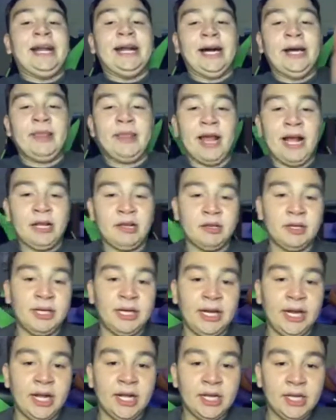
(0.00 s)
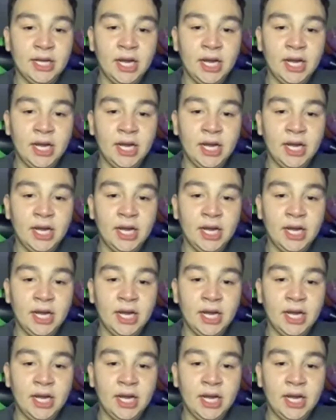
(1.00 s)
That's what it is.